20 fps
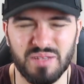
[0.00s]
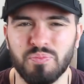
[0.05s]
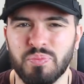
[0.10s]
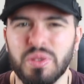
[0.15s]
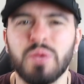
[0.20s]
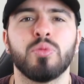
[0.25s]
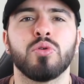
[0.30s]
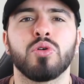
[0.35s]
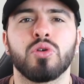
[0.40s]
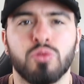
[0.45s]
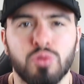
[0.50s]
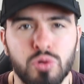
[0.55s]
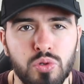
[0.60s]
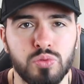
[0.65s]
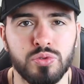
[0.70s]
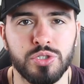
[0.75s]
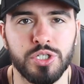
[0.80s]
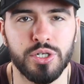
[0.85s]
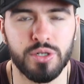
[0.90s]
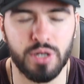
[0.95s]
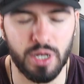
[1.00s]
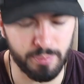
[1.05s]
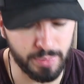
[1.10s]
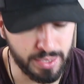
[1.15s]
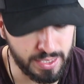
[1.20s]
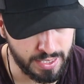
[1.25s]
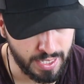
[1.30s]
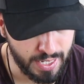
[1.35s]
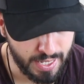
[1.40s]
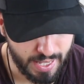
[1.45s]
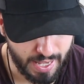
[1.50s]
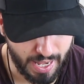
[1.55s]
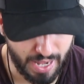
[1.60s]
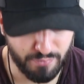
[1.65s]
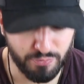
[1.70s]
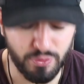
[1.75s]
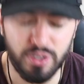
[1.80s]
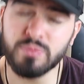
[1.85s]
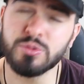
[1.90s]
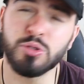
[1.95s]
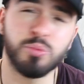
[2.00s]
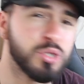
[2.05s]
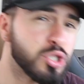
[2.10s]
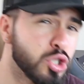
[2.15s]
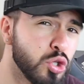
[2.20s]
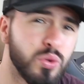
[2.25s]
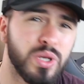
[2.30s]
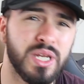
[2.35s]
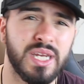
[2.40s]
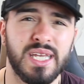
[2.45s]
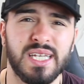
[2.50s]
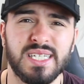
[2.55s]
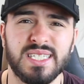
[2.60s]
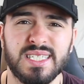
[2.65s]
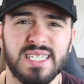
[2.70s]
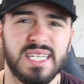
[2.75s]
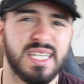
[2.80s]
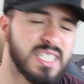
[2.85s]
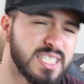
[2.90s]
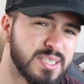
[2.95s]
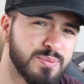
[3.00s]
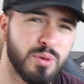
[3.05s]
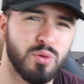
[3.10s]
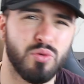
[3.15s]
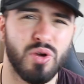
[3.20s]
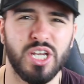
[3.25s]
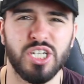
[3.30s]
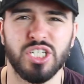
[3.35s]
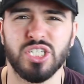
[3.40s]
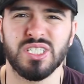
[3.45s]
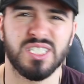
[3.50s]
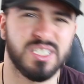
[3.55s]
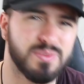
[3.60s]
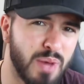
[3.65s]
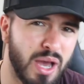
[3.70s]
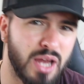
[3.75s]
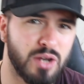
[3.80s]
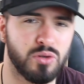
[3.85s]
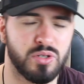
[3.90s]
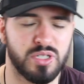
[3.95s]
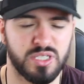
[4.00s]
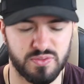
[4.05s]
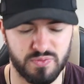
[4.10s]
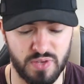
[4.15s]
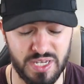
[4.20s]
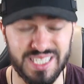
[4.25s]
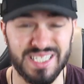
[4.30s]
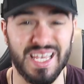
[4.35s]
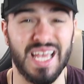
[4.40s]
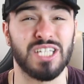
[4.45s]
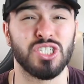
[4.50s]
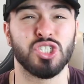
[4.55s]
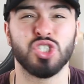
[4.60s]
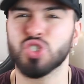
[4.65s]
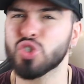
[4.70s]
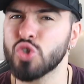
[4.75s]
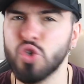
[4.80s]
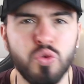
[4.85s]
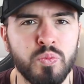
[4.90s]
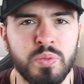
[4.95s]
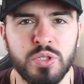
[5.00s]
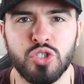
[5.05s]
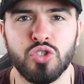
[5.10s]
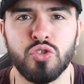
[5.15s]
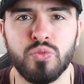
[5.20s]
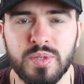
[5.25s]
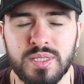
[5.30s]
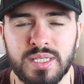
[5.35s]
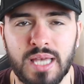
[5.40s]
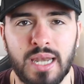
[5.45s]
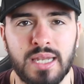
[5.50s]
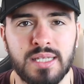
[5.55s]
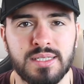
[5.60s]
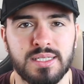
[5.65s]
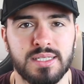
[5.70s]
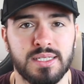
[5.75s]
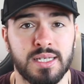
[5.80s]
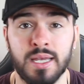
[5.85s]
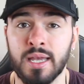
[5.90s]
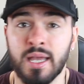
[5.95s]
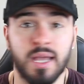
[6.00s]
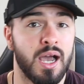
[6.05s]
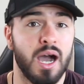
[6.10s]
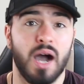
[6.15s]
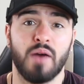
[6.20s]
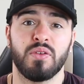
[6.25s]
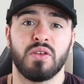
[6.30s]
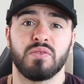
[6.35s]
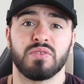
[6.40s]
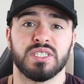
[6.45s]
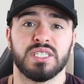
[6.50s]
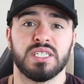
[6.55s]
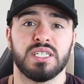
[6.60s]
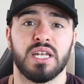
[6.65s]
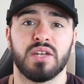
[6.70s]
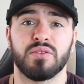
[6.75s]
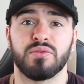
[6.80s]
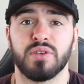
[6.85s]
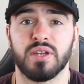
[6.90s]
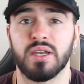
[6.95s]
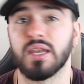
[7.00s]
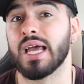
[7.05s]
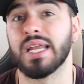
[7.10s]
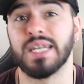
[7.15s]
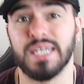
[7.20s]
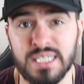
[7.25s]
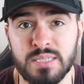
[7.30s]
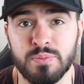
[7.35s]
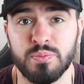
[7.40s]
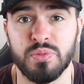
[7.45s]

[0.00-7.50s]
people are cruel do you know what i mean and for him to be doing this inspiration smile on his face and super super talented yeah i've never seen anything like this